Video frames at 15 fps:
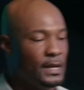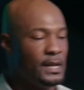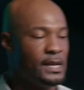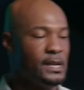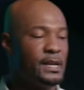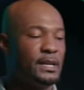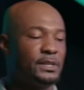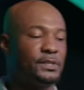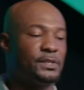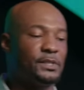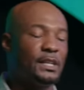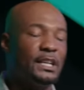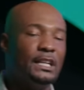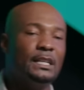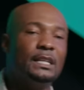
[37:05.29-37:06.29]
He is
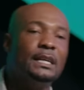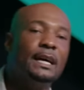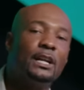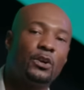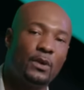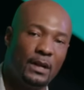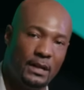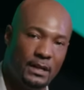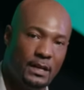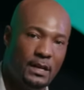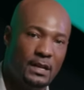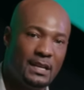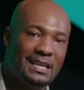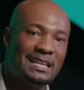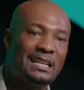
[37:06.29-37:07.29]
literally
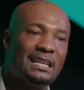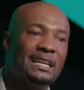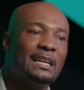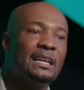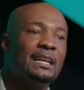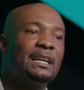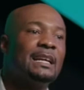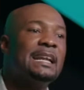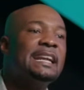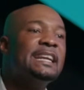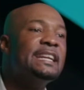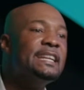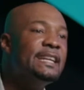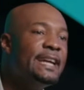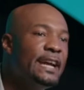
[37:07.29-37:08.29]

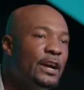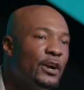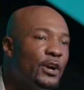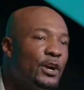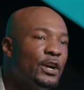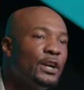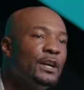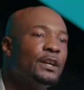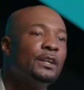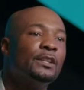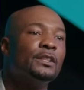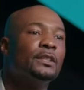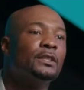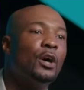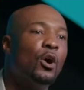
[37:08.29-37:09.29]
near
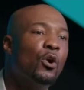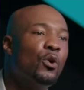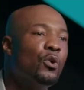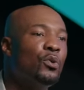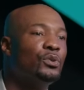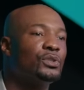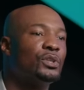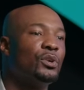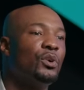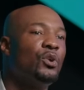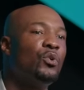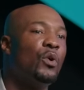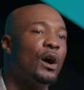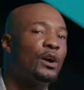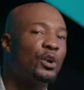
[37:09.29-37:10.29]
those
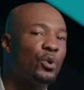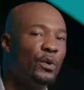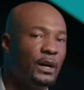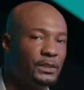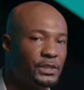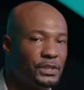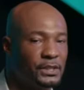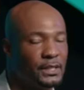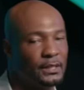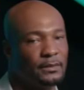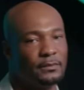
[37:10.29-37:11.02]
who are crushed.